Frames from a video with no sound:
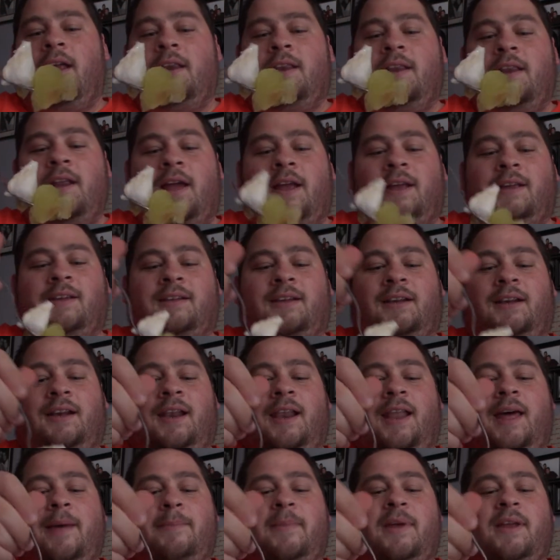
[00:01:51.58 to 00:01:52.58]
nice
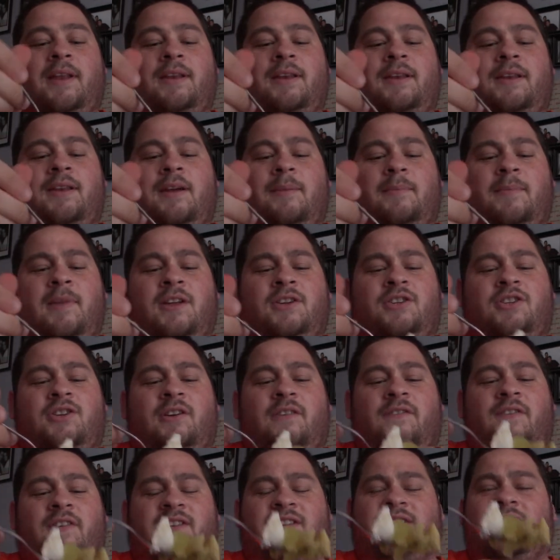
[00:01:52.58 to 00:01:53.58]
lemon. I'm not sure
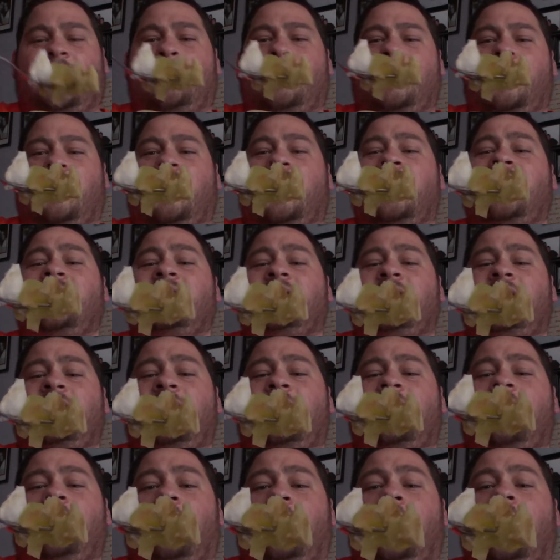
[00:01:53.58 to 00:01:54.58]
if it's lemon
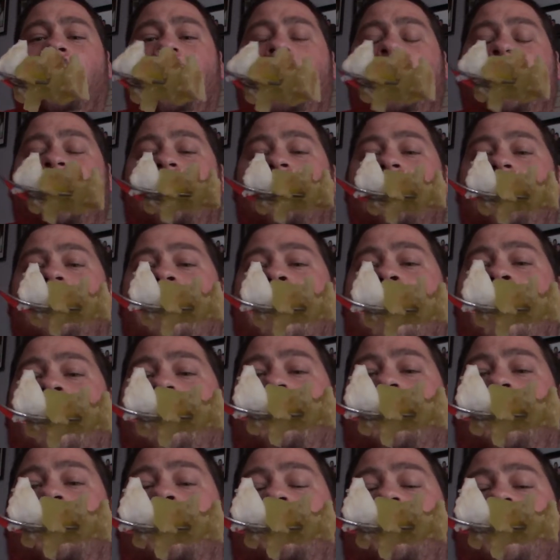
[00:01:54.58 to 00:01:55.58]
custard or that
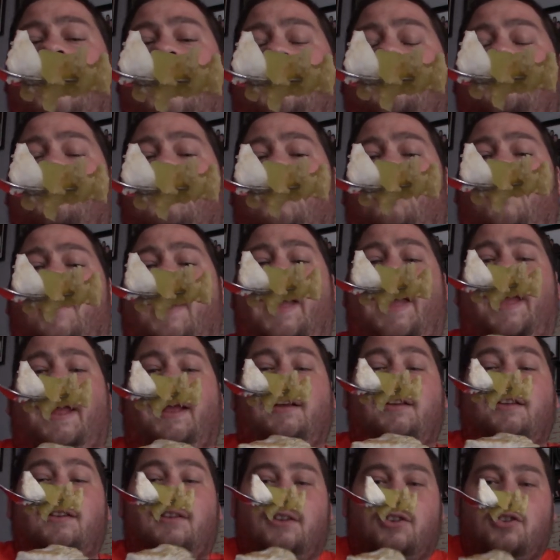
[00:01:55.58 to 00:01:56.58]
nice
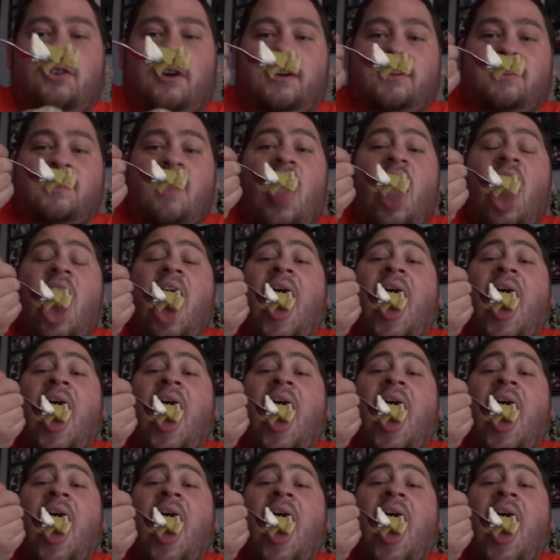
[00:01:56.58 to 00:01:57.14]
meringue. Let's try this.